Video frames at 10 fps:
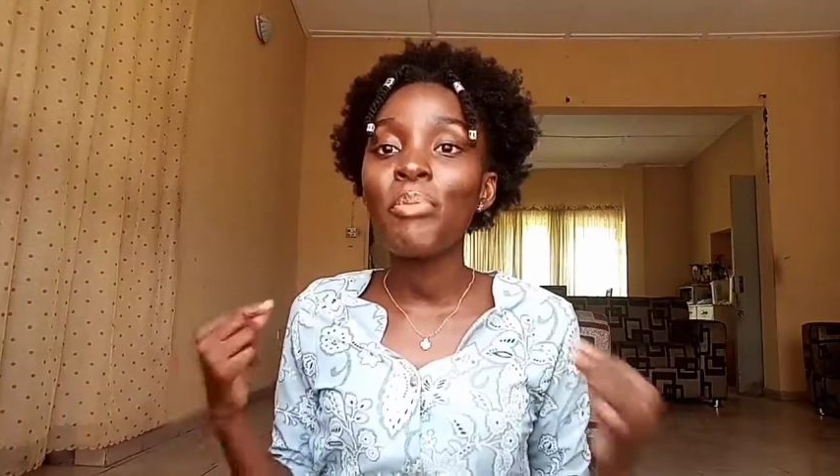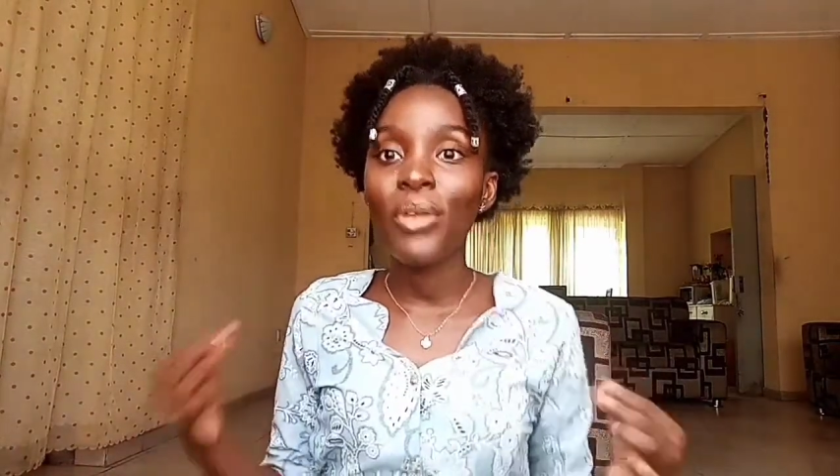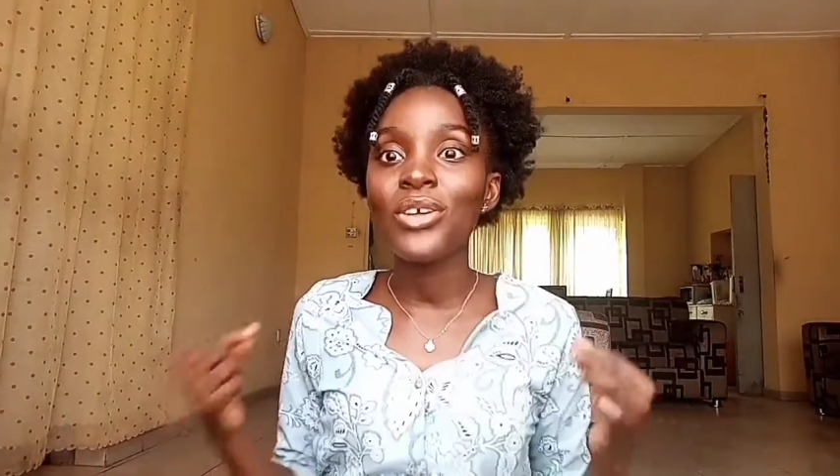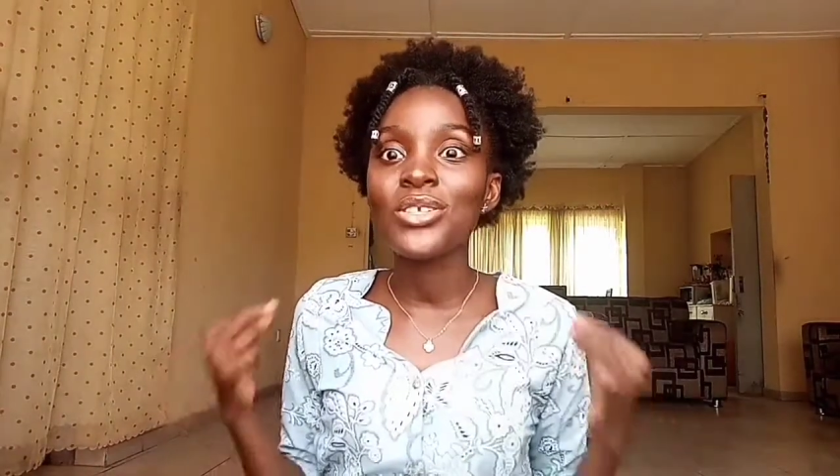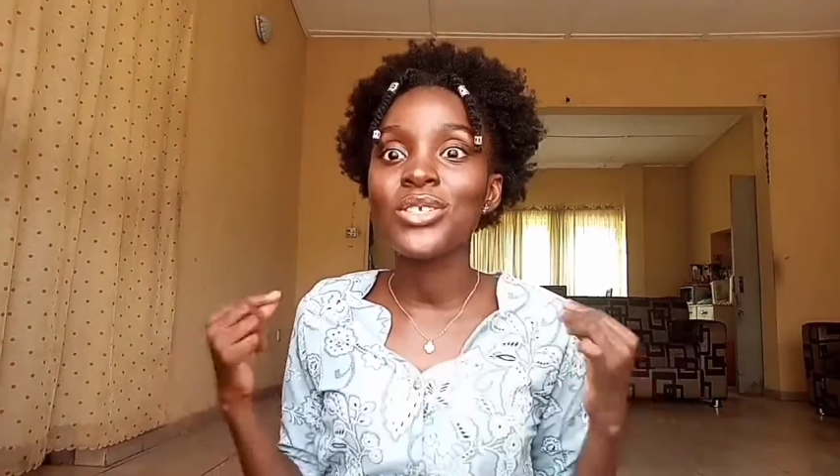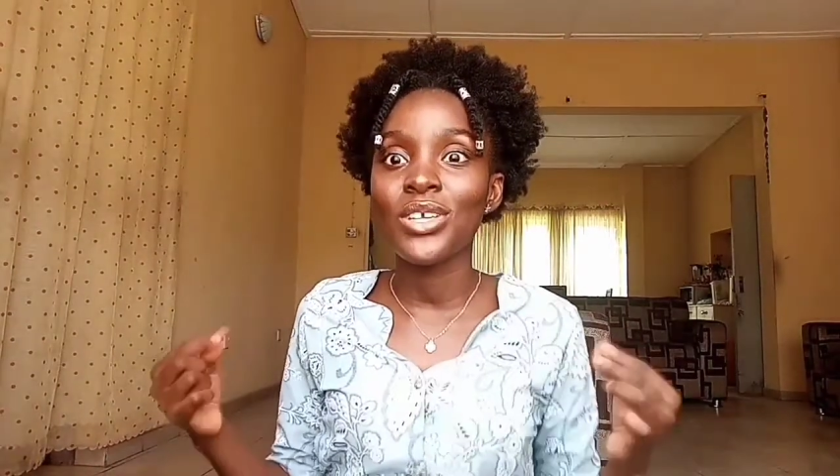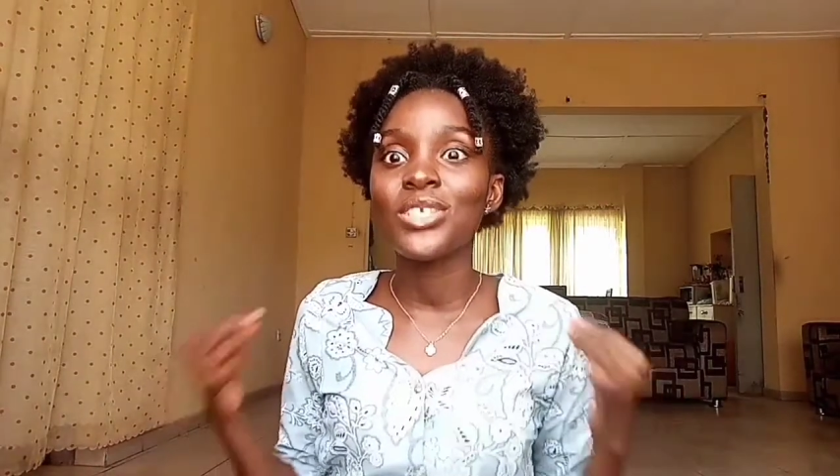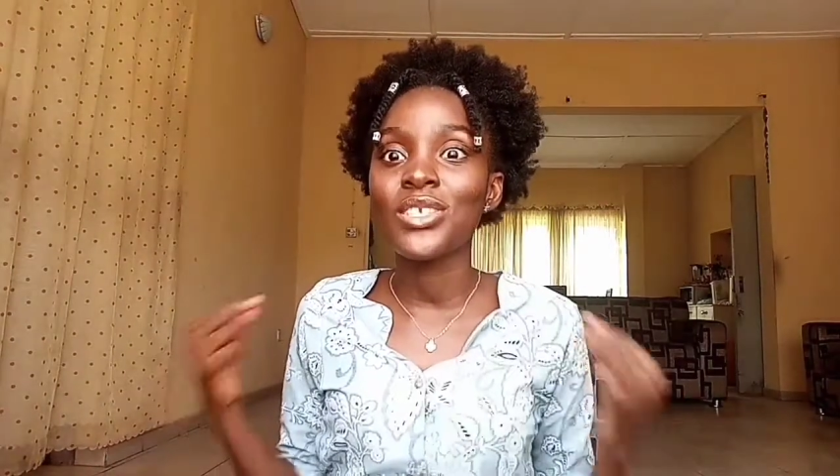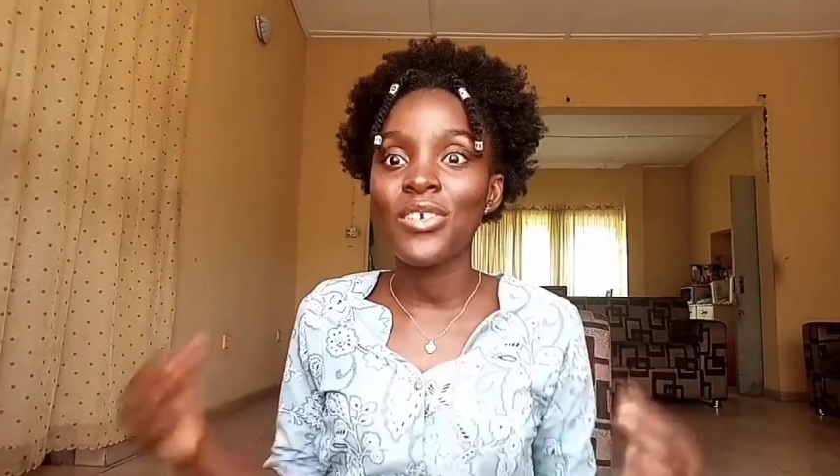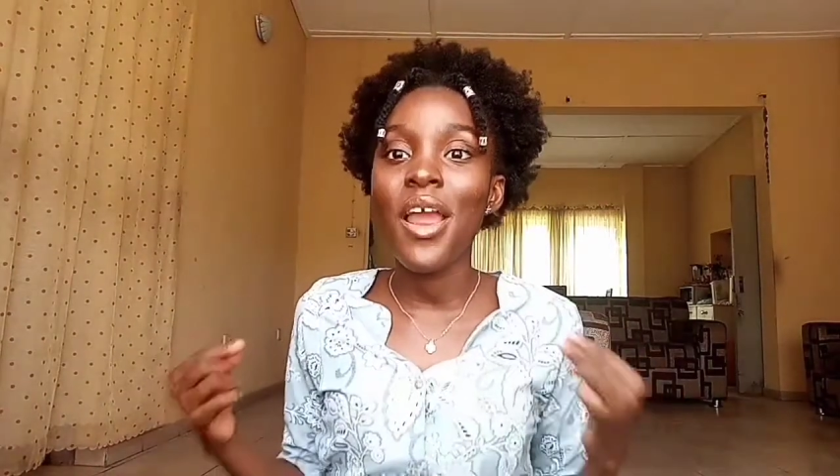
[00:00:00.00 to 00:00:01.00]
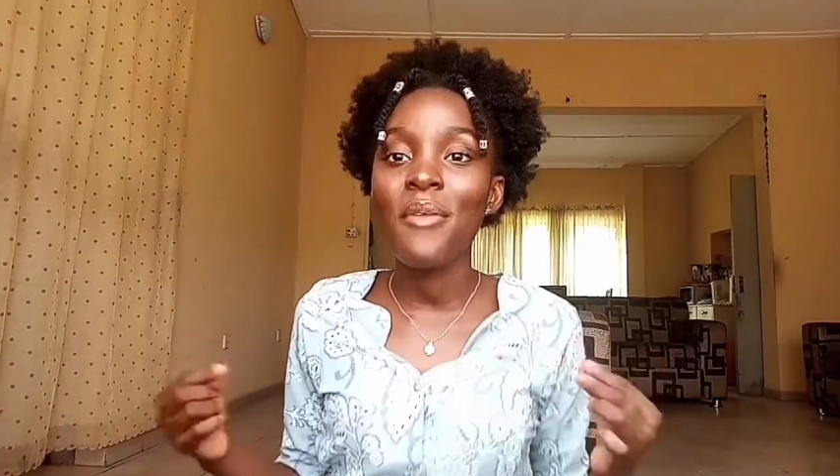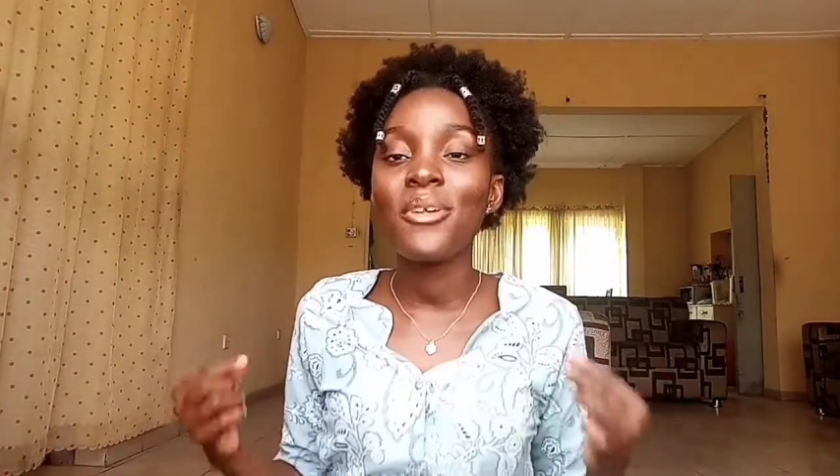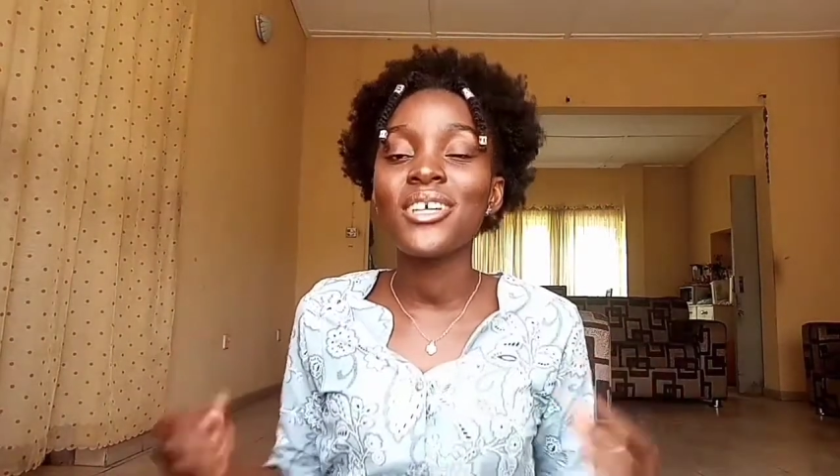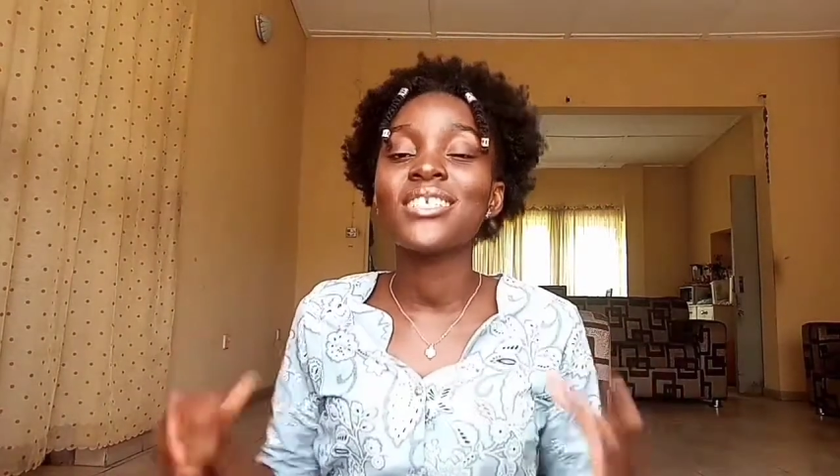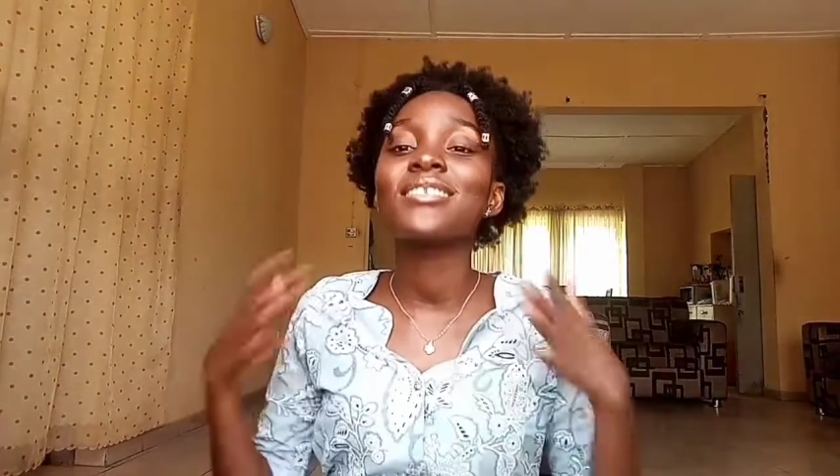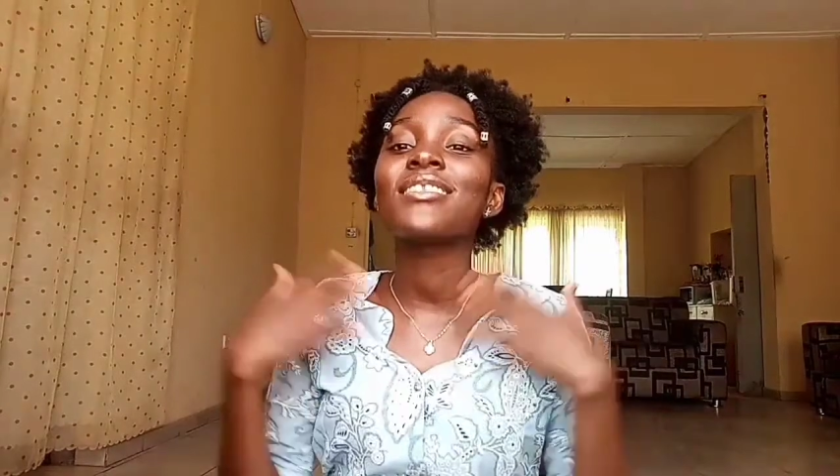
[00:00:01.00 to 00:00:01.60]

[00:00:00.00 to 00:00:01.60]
plus subscribers.